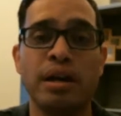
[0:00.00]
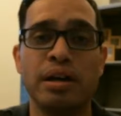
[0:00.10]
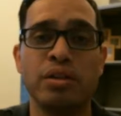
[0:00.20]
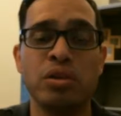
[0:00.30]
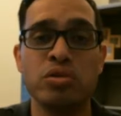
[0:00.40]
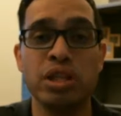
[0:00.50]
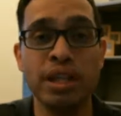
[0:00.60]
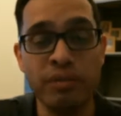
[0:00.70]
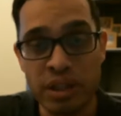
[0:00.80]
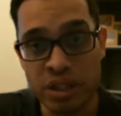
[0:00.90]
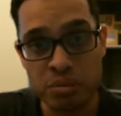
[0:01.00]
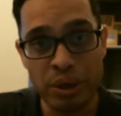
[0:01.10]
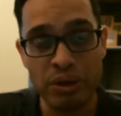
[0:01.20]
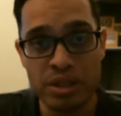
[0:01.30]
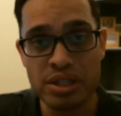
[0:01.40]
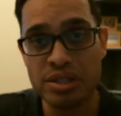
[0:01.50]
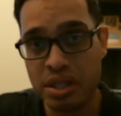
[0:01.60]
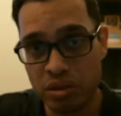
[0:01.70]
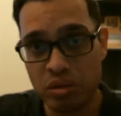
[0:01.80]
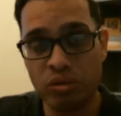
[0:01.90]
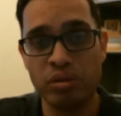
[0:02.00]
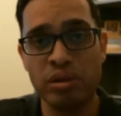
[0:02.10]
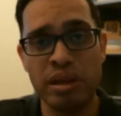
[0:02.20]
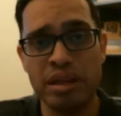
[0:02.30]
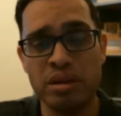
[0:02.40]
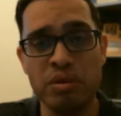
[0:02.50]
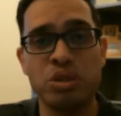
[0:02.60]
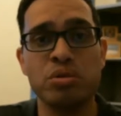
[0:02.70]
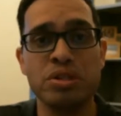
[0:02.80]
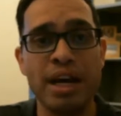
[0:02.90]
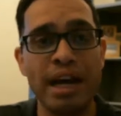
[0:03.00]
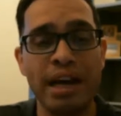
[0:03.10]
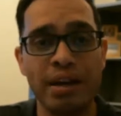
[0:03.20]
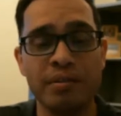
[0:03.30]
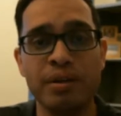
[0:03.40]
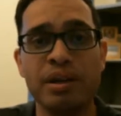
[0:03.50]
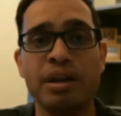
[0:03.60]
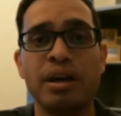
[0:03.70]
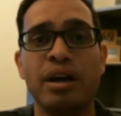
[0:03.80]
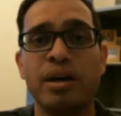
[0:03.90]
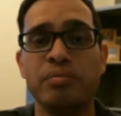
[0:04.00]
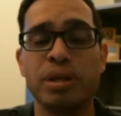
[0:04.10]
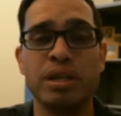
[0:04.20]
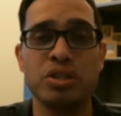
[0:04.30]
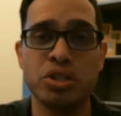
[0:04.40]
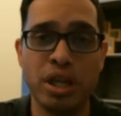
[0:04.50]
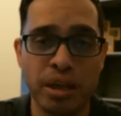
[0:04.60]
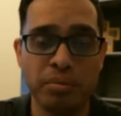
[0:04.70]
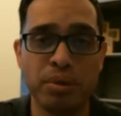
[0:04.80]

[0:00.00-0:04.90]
those lived experiences that those individuals have can shape